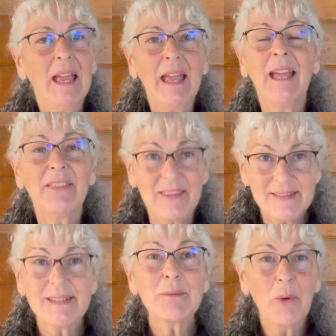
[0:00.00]
And
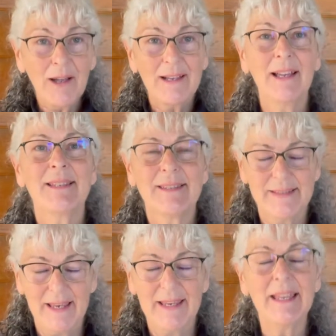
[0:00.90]
this is why I
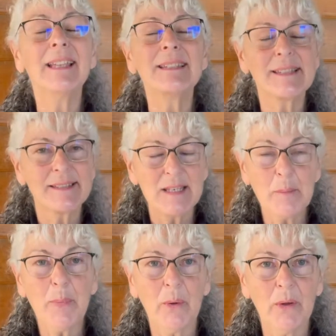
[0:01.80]
say it's
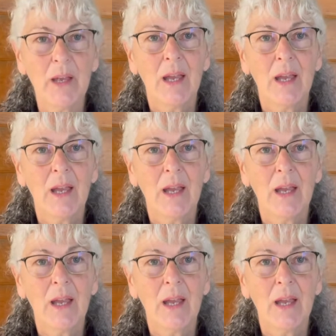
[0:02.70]
simple.